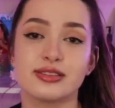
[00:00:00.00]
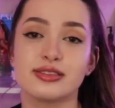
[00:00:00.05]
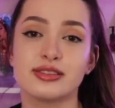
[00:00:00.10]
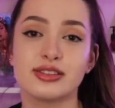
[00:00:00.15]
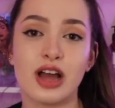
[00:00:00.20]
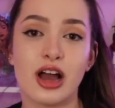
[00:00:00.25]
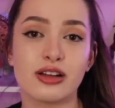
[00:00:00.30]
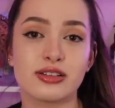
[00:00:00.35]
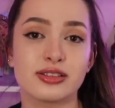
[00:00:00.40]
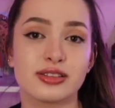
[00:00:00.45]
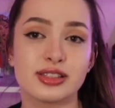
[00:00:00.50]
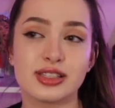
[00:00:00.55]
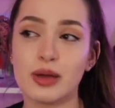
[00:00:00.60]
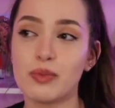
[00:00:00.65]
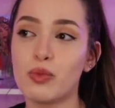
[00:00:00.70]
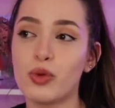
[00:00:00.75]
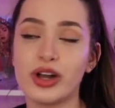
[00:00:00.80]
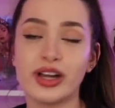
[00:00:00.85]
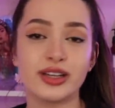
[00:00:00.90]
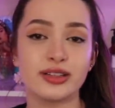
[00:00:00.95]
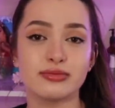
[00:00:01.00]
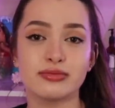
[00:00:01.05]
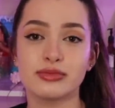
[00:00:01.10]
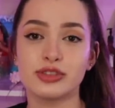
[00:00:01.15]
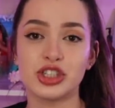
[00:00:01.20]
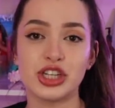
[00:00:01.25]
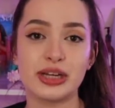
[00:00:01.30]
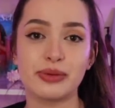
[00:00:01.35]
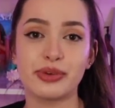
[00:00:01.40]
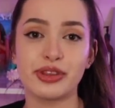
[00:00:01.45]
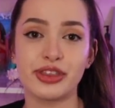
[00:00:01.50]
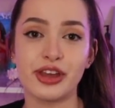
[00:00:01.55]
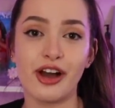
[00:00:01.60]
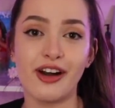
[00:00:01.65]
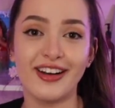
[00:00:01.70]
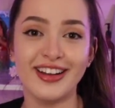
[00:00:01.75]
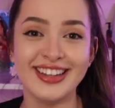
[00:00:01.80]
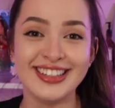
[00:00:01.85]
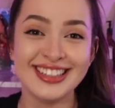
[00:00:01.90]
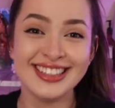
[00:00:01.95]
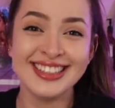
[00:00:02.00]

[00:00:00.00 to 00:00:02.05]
talk somewhat shit with y'all.